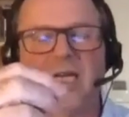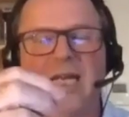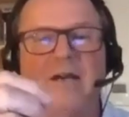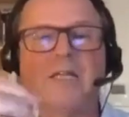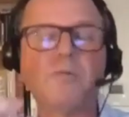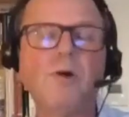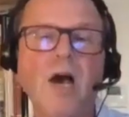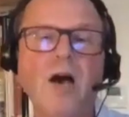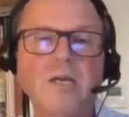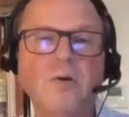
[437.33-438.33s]
it out. It's what
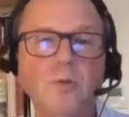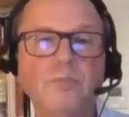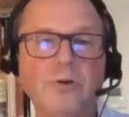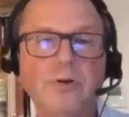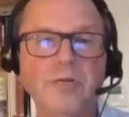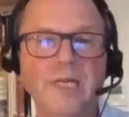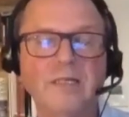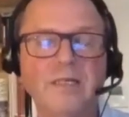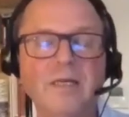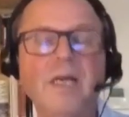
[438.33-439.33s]
I call pruning.
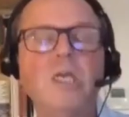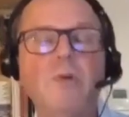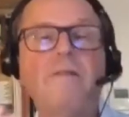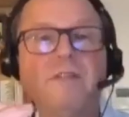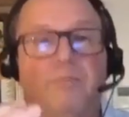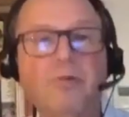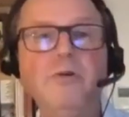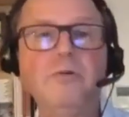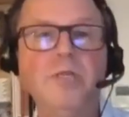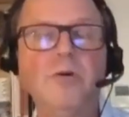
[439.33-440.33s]
You have to
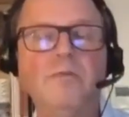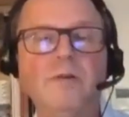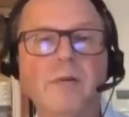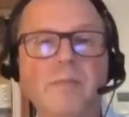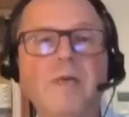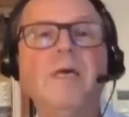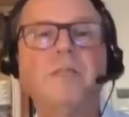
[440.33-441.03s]
prune your rib